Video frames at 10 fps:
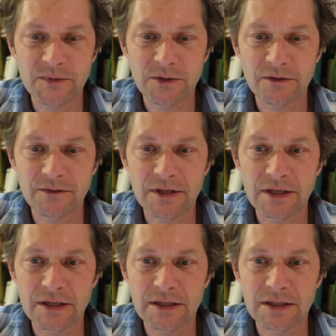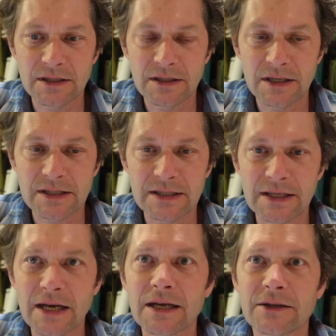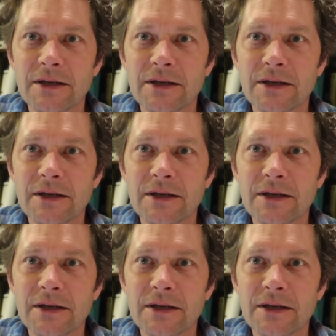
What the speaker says: sort of the aesthetic